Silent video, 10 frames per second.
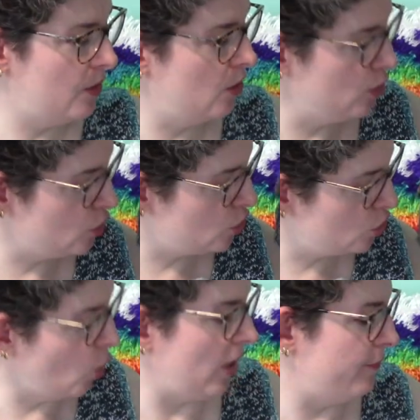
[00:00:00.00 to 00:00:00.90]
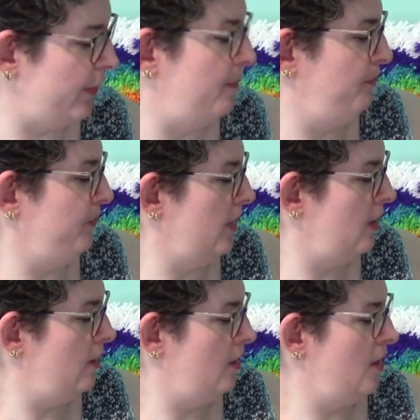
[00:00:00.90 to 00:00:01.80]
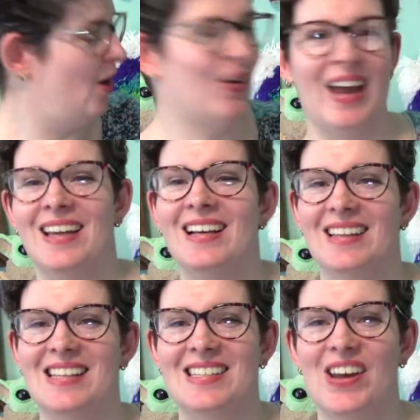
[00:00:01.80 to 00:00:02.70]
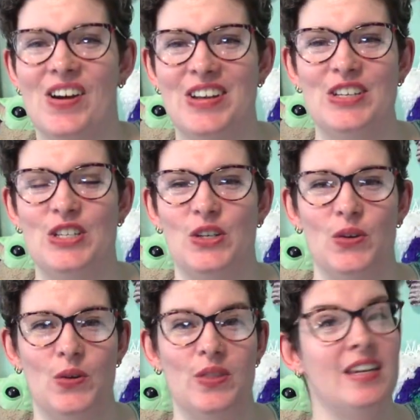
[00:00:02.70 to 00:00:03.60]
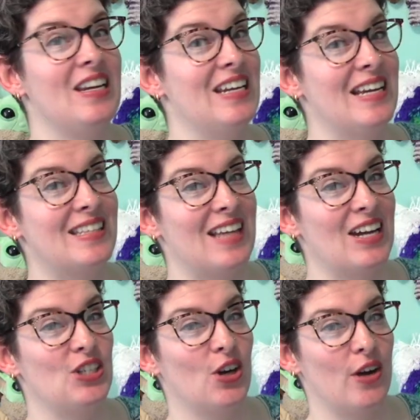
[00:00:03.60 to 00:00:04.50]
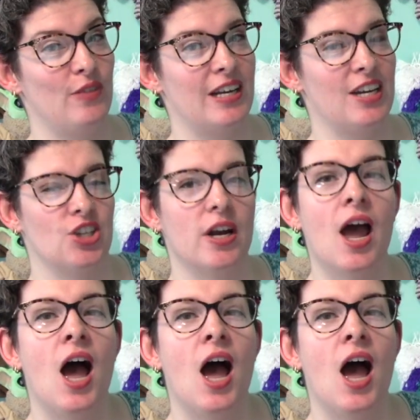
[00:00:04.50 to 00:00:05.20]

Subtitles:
So comfy. Okay, let's get on to the knits I took on vacation.